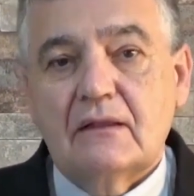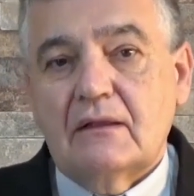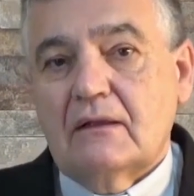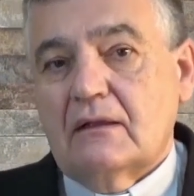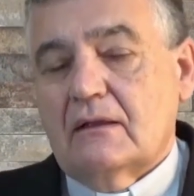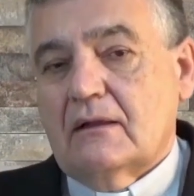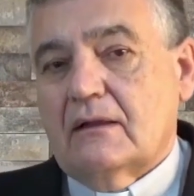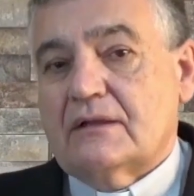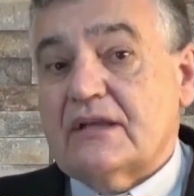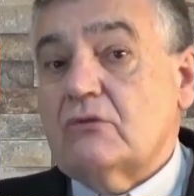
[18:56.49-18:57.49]
it
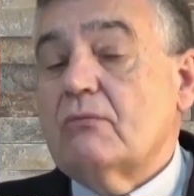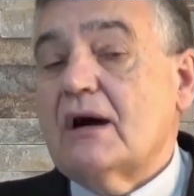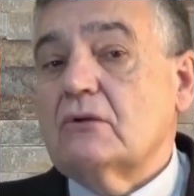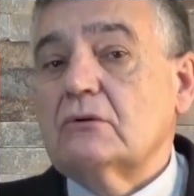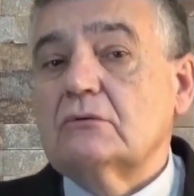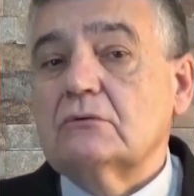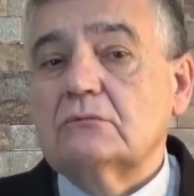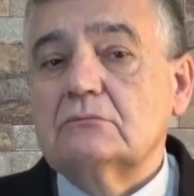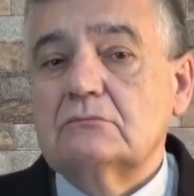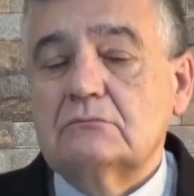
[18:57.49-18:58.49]
seemed as a problem,
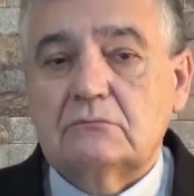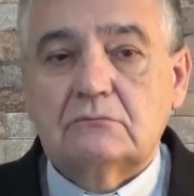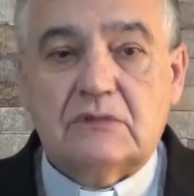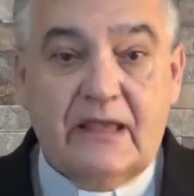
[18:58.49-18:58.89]
whether